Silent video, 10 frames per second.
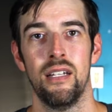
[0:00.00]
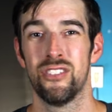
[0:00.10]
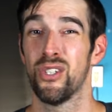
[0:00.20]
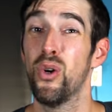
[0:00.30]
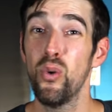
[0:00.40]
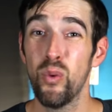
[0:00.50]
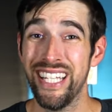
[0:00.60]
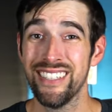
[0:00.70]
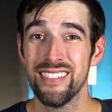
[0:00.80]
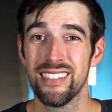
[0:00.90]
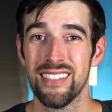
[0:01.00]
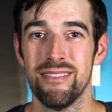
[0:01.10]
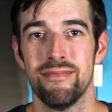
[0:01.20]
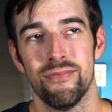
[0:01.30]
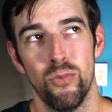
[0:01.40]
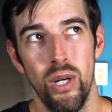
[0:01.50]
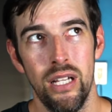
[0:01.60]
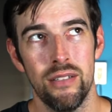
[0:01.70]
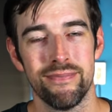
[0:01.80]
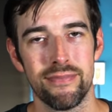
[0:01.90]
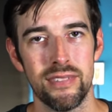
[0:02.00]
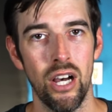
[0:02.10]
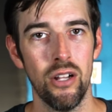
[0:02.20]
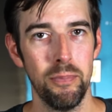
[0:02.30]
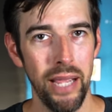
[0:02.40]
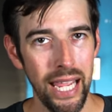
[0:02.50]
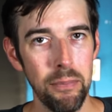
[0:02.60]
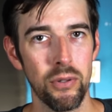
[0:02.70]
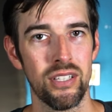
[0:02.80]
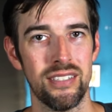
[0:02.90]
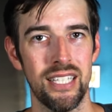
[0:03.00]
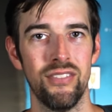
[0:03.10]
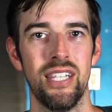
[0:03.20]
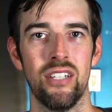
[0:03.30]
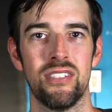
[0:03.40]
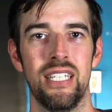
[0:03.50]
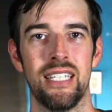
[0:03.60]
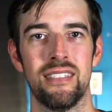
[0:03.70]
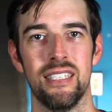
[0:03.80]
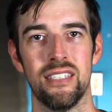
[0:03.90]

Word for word: So who wins? Well, on paper, the seven thousand X